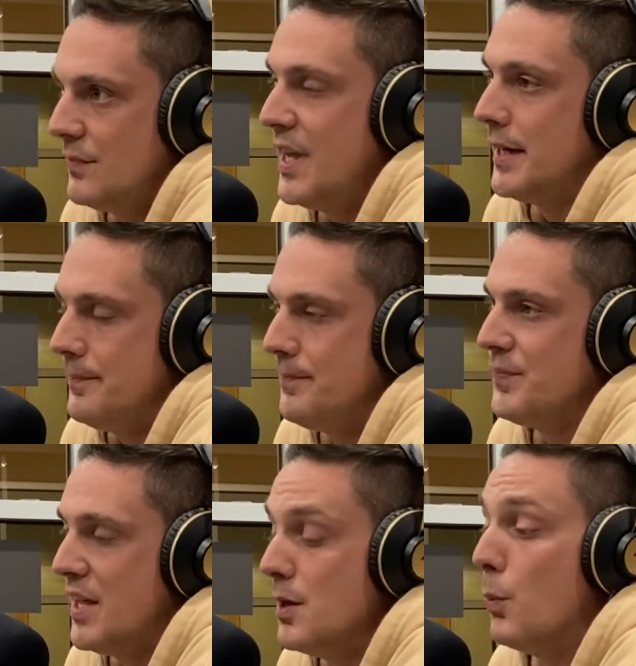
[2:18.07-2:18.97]
Yeah,
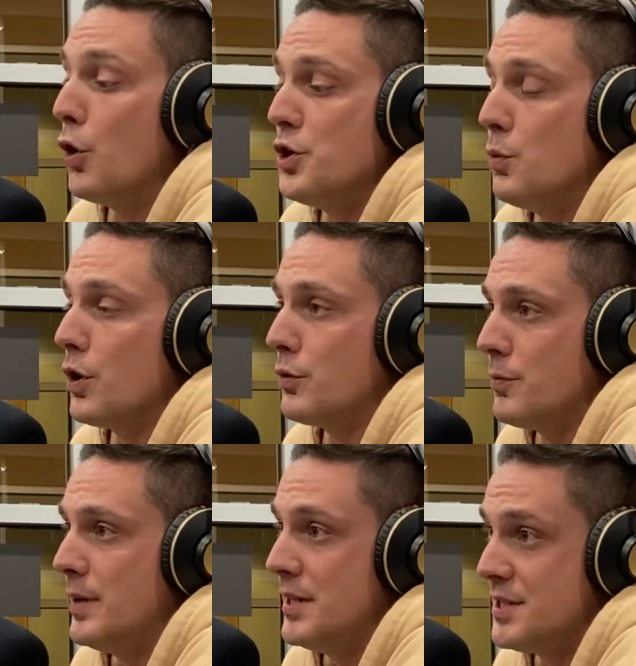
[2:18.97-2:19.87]
and the more you work
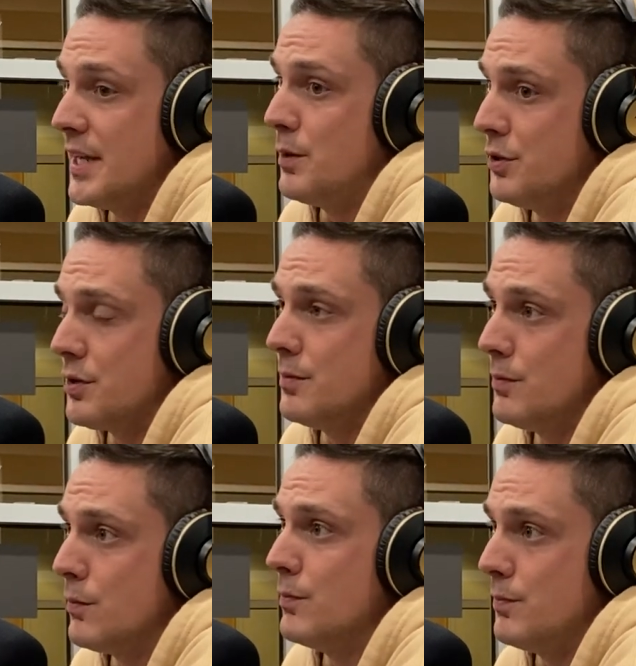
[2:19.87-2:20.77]
with people and sticking with the
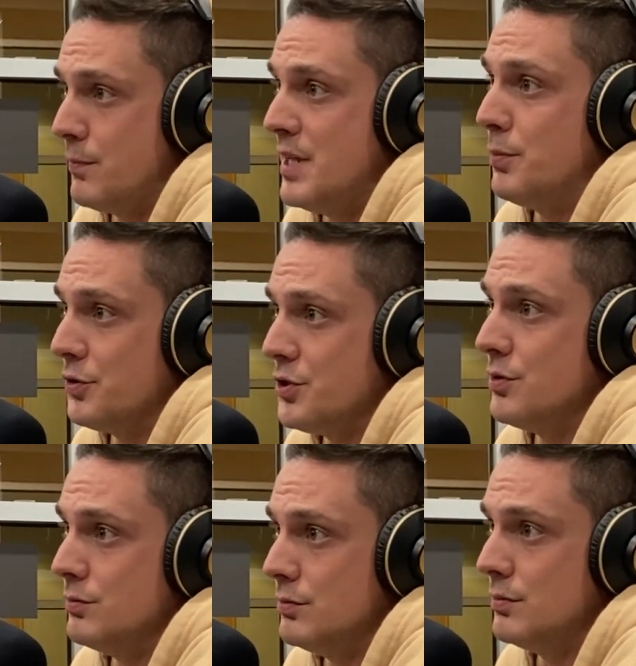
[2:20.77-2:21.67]
people
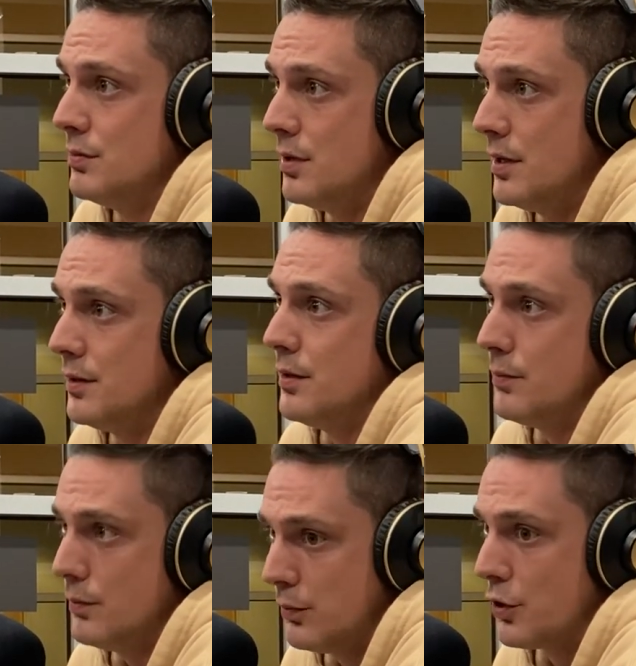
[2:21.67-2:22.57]
too,
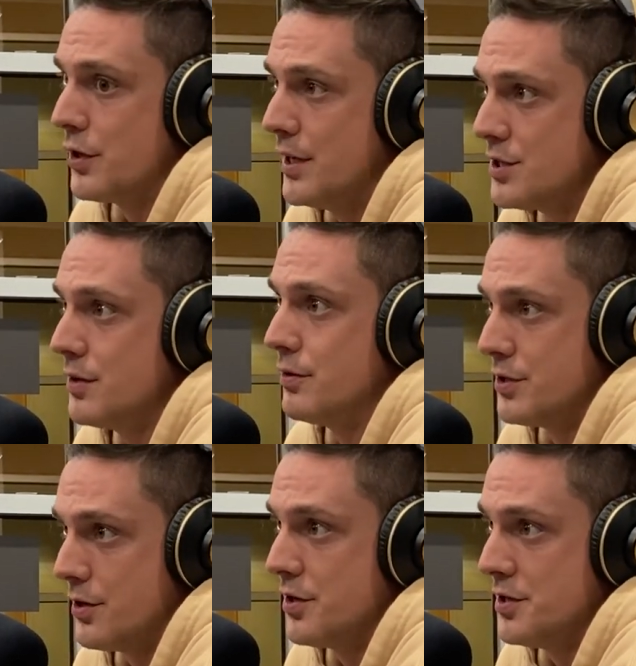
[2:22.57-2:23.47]
and learning each other
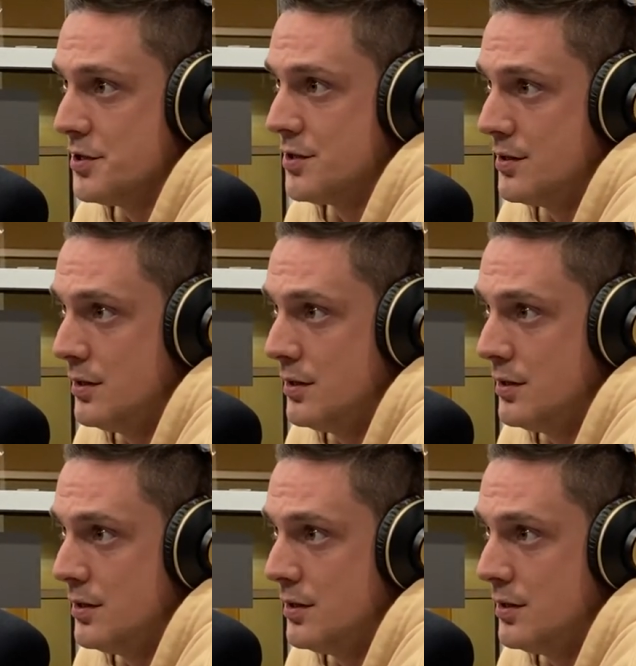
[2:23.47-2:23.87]
as artists,